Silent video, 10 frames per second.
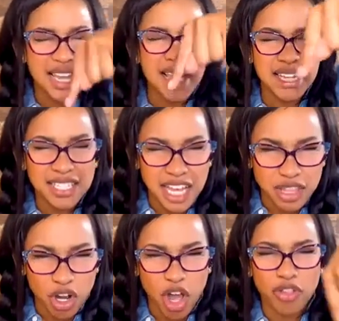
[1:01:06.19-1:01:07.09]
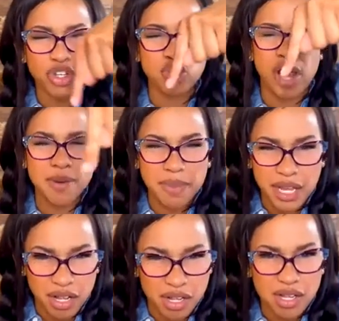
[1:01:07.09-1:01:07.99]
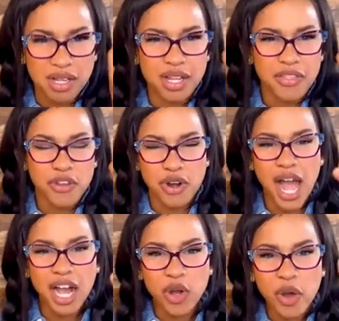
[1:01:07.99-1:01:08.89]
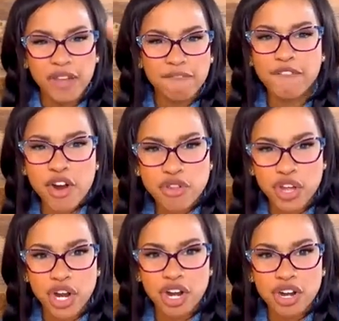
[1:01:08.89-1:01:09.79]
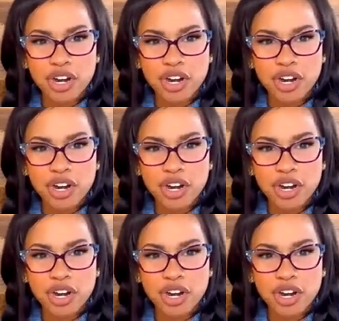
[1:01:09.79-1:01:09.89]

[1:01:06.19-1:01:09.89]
It's like they're on the treadmill. They're not going further.